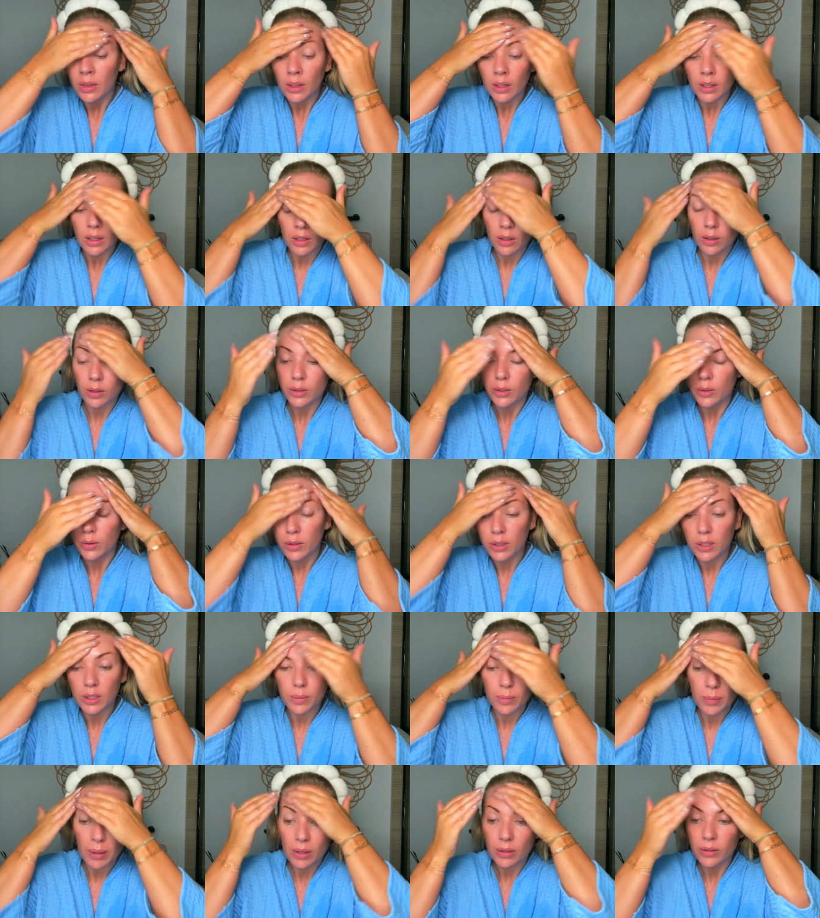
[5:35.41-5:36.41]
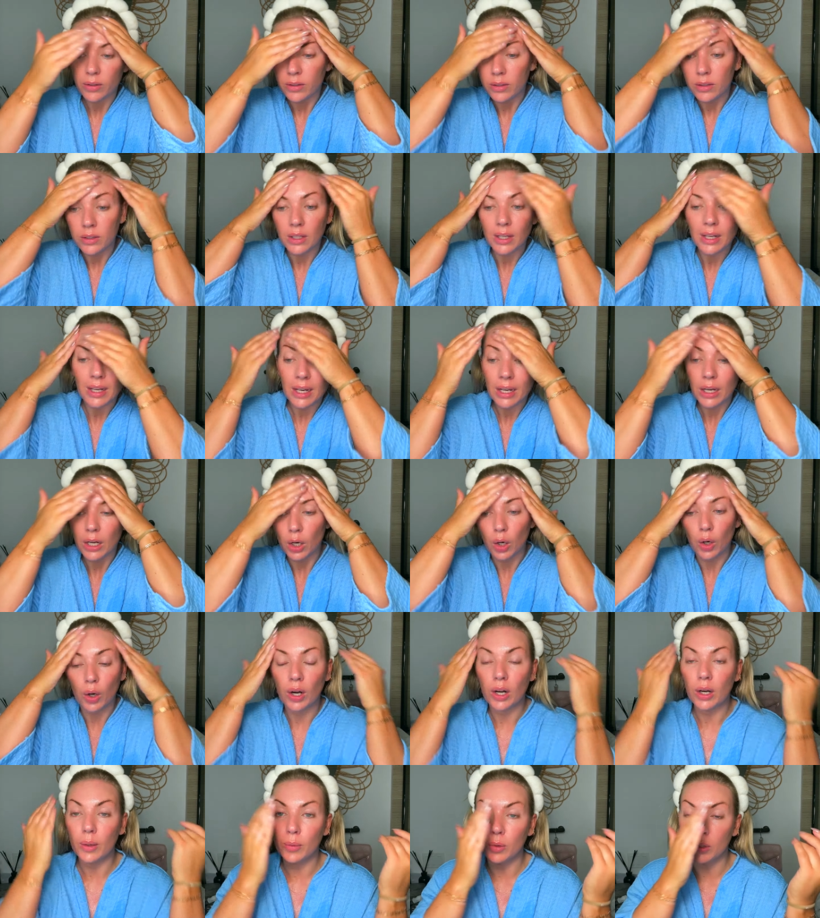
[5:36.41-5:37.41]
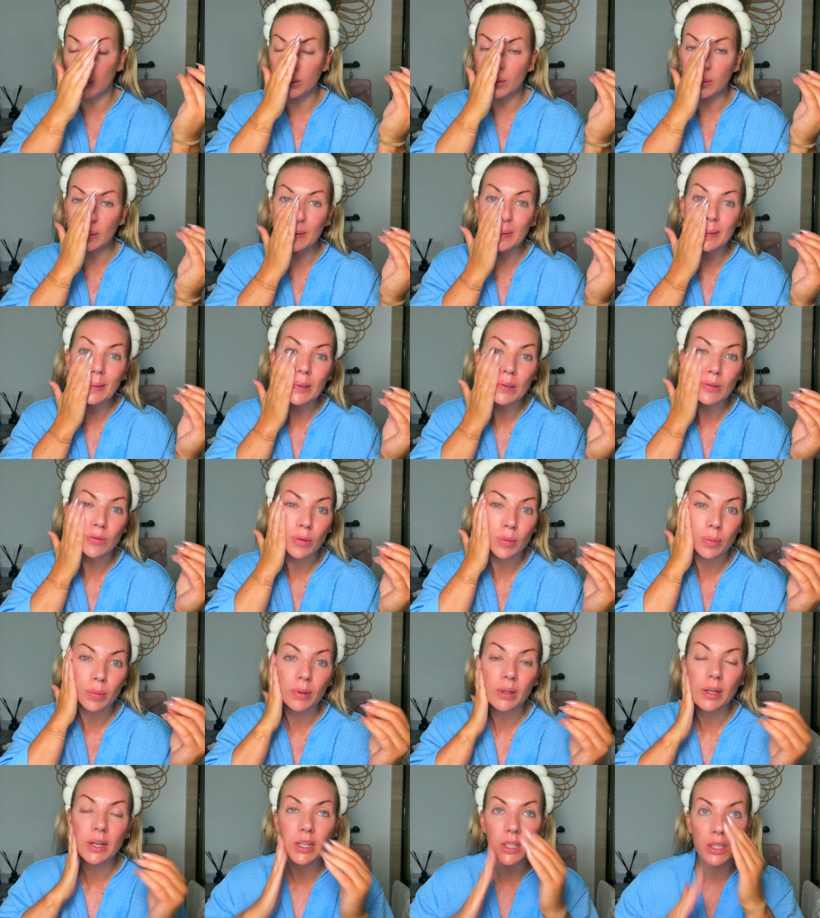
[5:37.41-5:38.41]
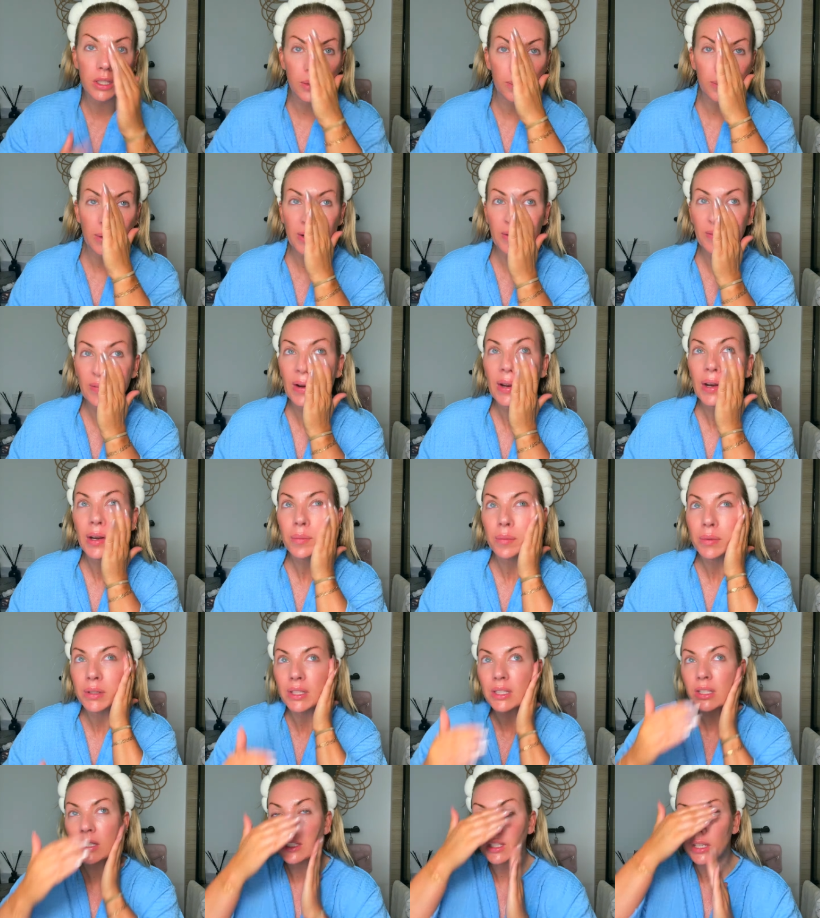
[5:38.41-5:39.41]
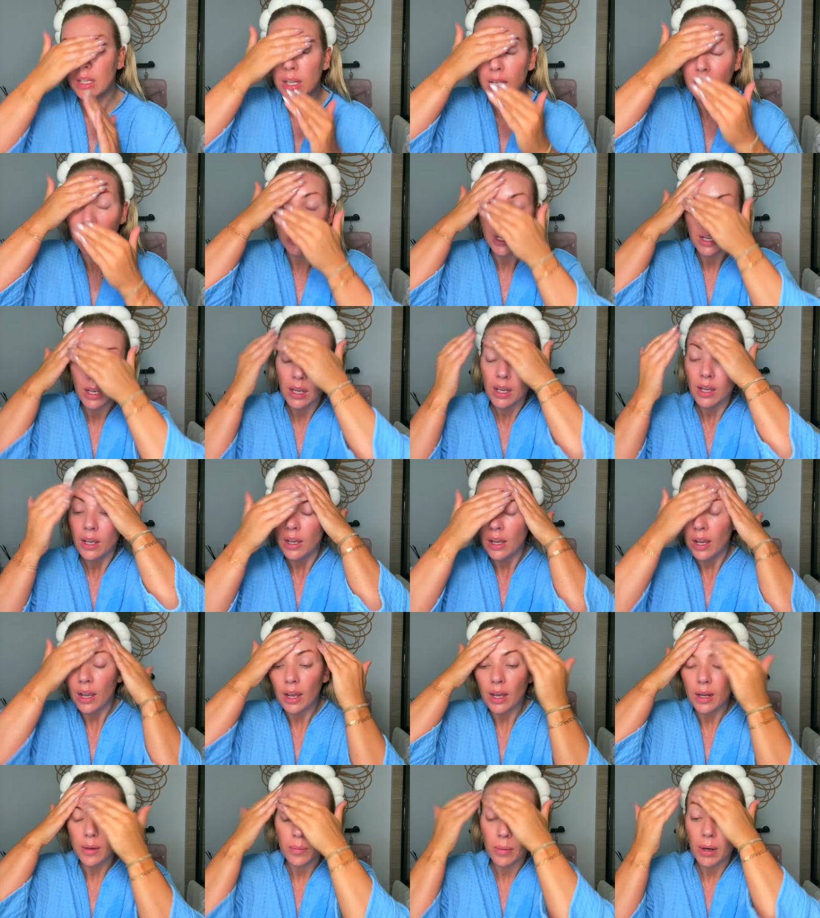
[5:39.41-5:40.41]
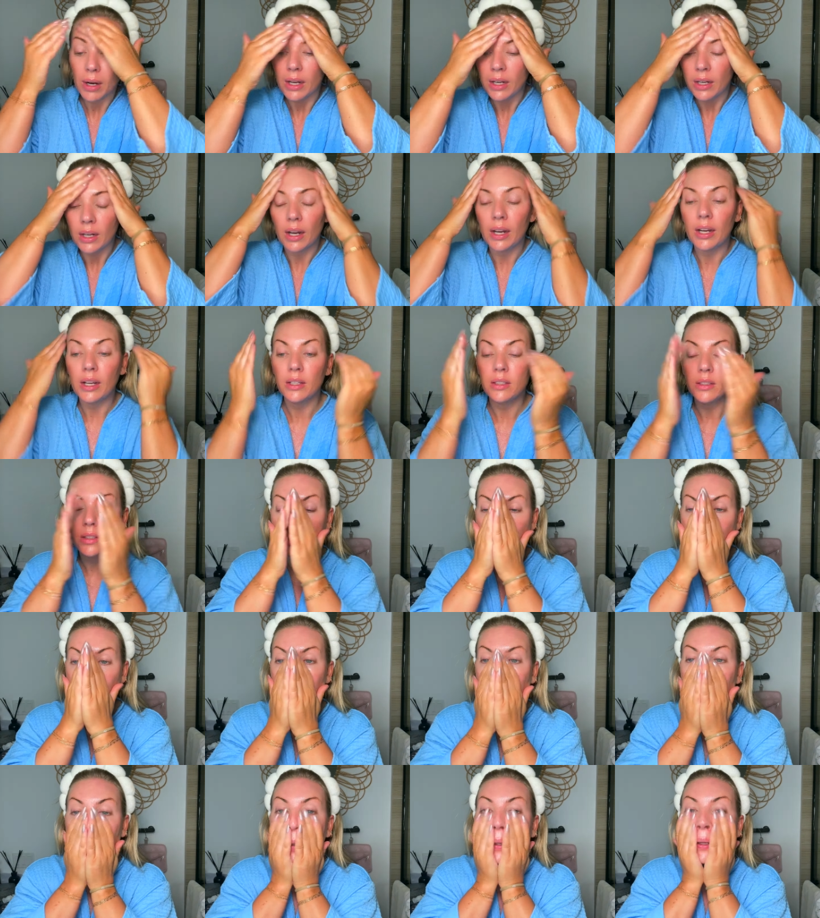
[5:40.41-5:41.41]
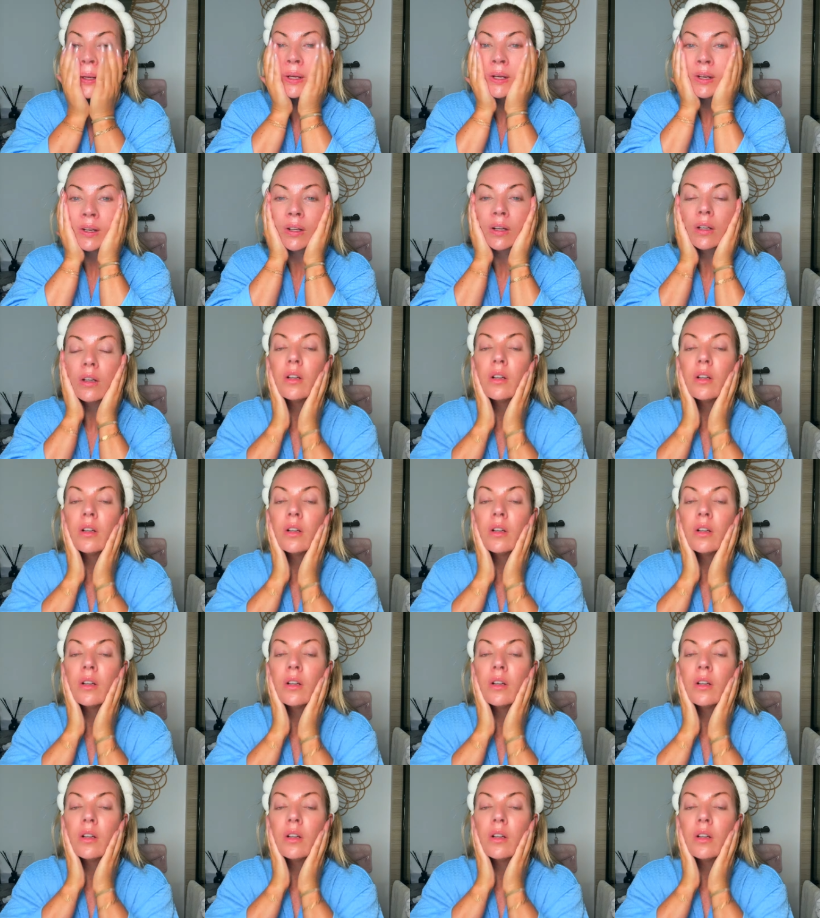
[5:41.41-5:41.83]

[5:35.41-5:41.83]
It also smells incredible. So this has replaced my vitamin C and my niacinamide.